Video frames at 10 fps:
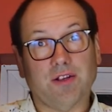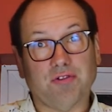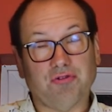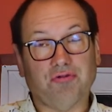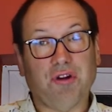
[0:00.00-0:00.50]

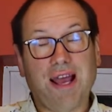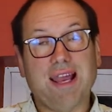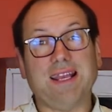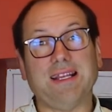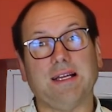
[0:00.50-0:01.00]

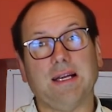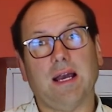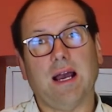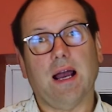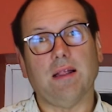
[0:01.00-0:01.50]
trade,
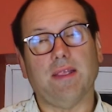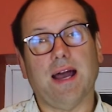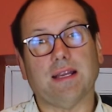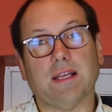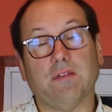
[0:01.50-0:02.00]
and
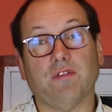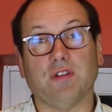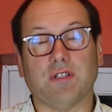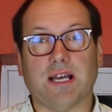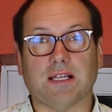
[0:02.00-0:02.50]
that gives
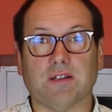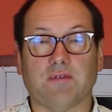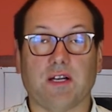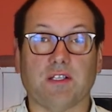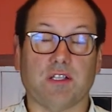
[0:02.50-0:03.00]
you tax
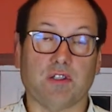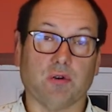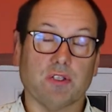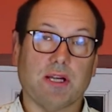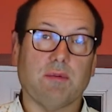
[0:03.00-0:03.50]
advantages. It
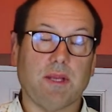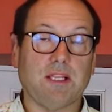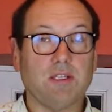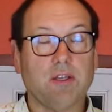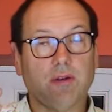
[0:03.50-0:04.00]
also
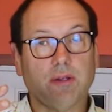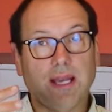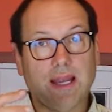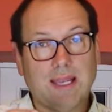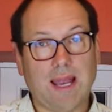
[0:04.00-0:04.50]
means that you can
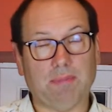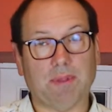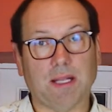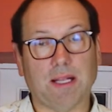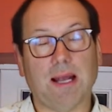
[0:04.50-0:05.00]
get
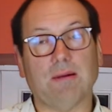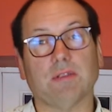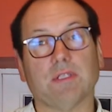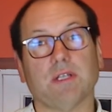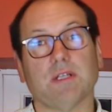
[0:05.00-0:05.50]
capital
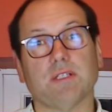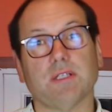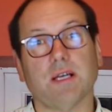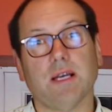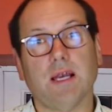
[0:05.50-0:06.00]

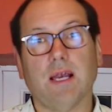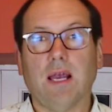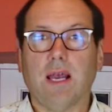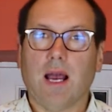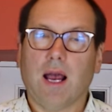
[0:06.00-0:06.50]
allowances,
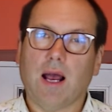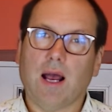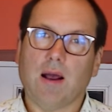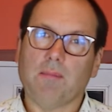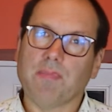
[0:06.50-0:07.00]

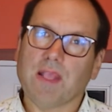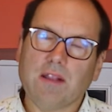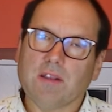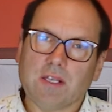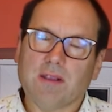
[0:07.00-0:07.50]
and
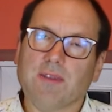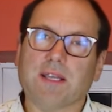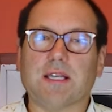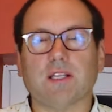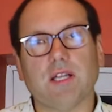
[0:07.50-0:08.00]
there's other
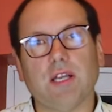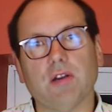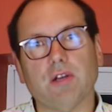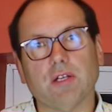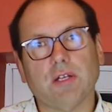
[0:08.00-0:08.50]
things actually. You
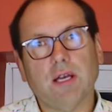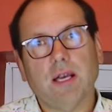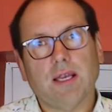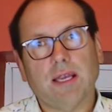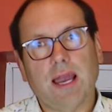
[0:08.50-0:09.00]
can
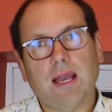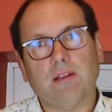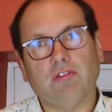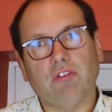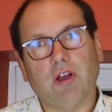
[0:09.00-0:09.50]

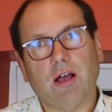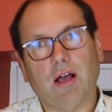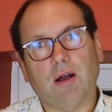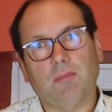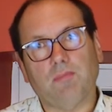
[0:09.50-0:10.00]
get
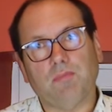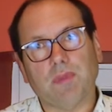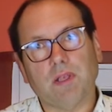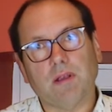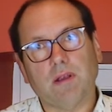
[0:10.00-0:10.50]

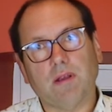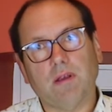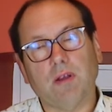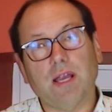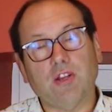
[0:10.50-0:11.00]

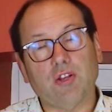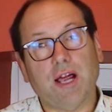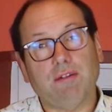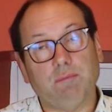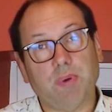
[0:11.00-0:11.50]
you should have